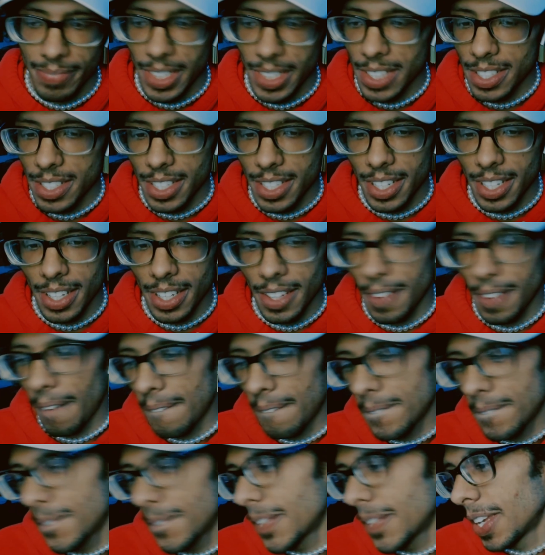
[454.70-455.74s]
See,
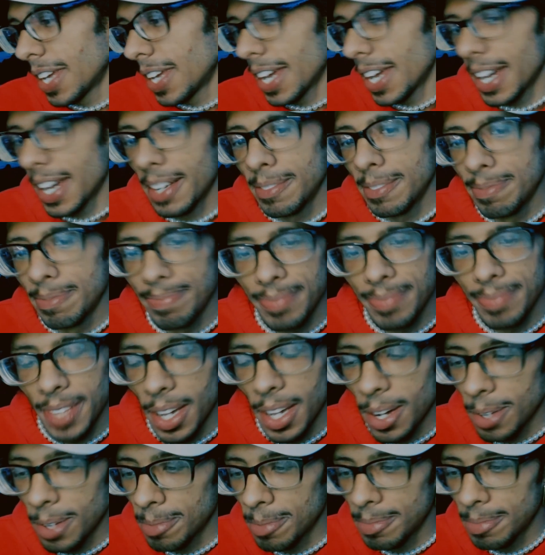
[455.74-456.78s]
yeah,
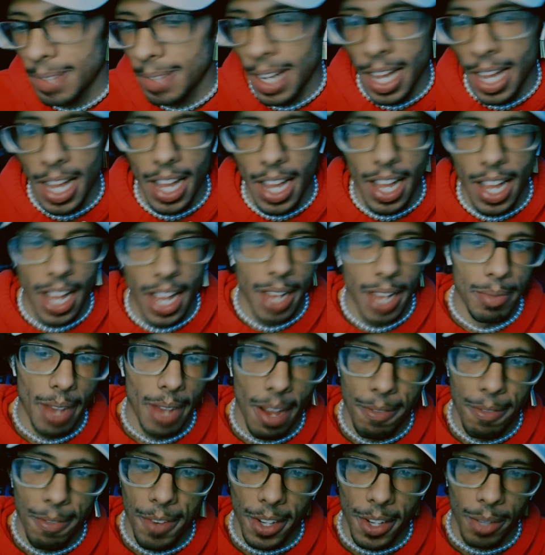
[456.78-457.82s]
no, I I'm
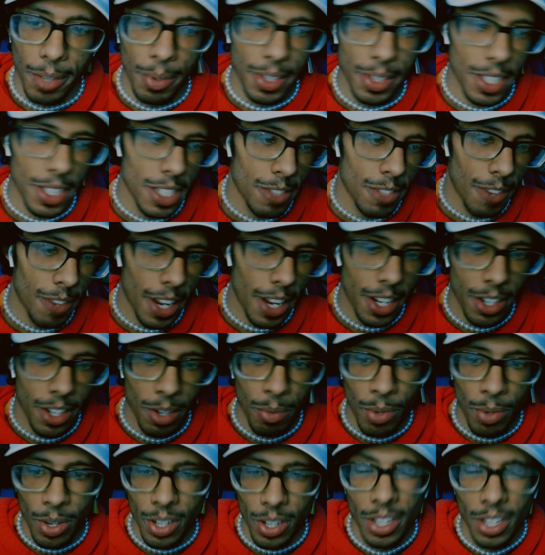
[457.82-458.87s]
not fucking with this fight no
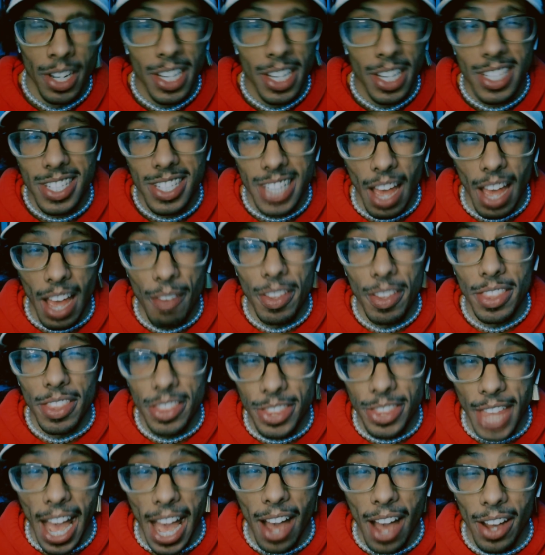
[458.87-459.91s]
more. Seven
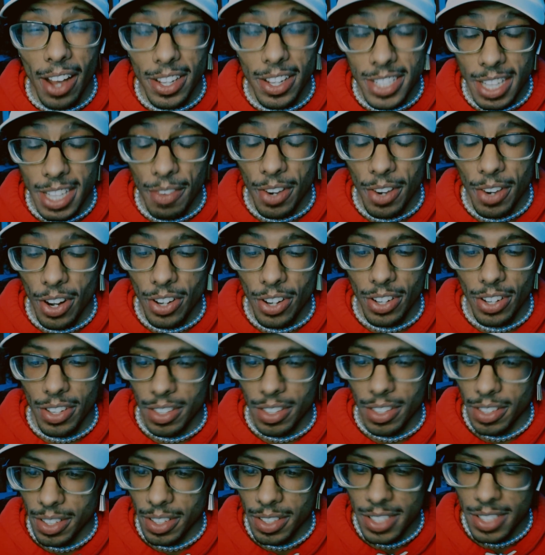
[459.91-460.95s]
thousand, seven hundred
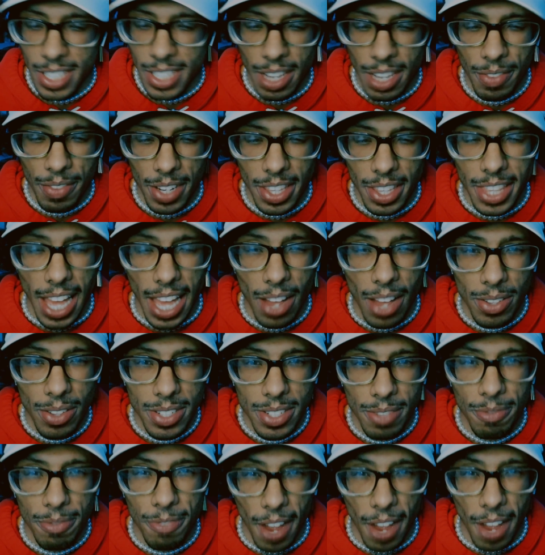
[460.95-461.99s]
seventy
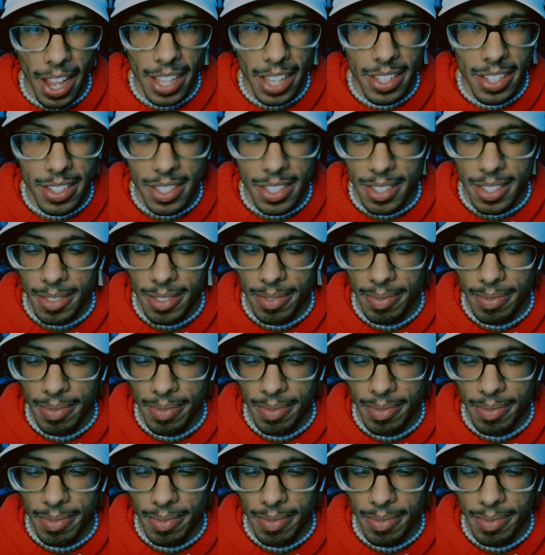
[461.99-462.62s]
thousand fights.